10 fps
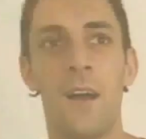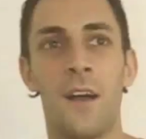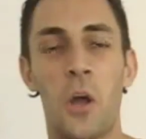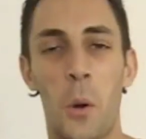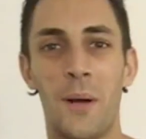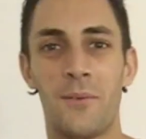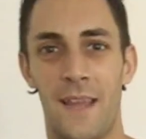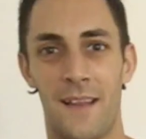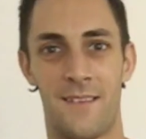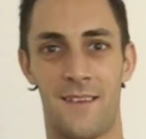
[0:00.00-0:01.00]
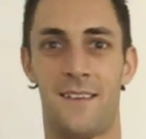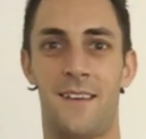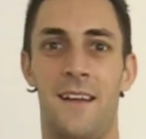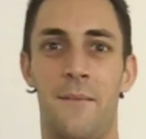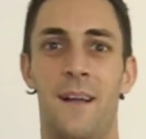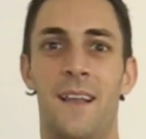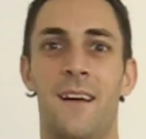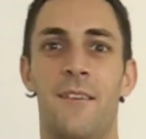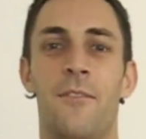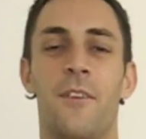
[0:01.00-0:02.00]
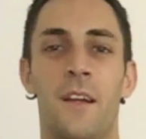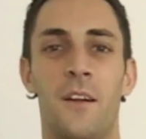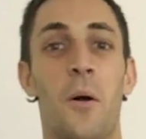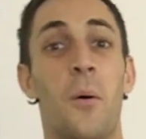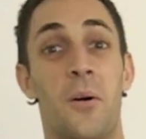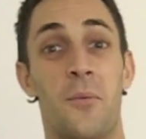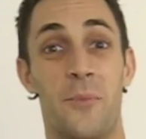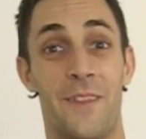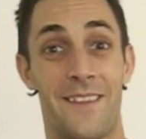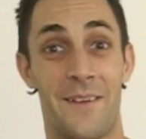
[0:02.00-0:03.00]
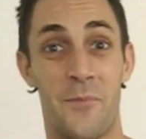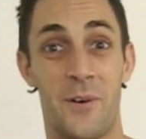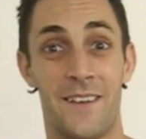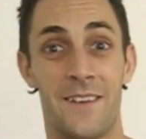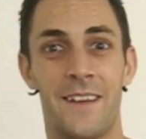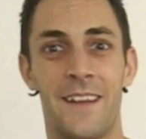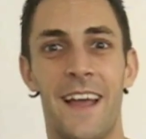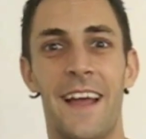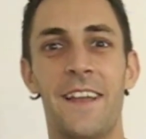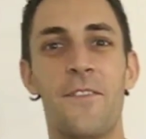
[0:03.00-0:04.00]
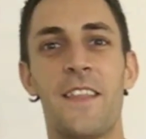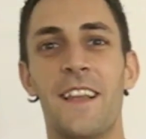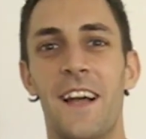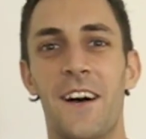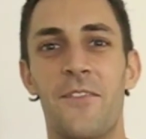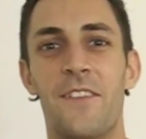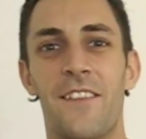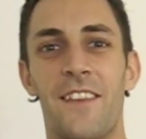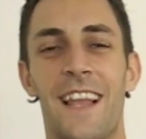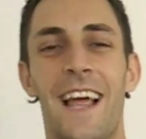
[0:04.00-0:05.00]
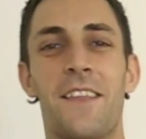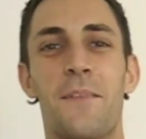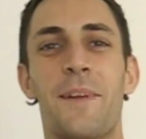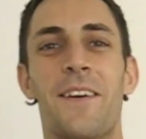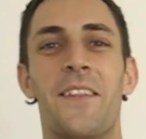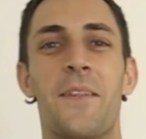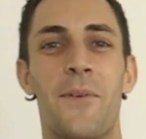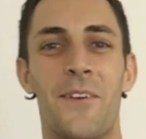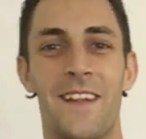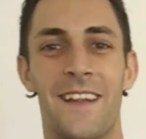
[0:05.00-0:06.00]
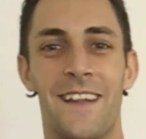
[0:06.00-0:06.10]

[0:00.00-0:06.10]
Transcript: Go out dancing tonight, my love, and go home with someone. And if the love doesn't last beyond the morning,